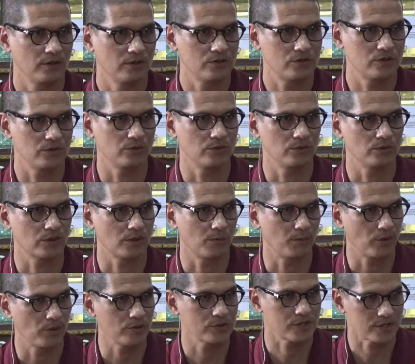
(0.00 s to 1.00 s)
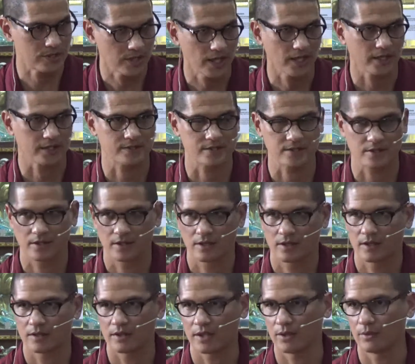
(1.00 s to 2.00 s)
to compose a text
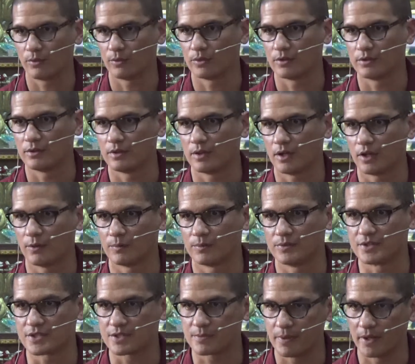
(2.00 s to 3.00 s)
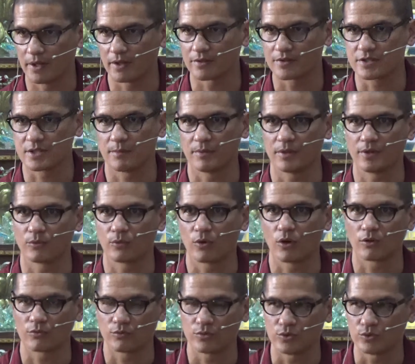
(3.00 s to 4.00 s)
that would help dispel some of the
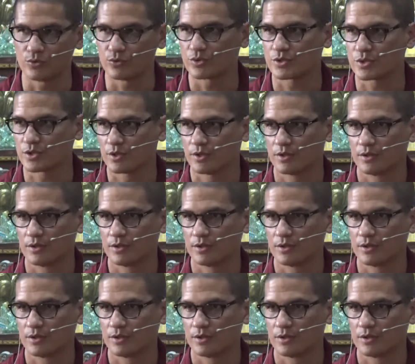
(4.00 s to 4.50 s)
wrong views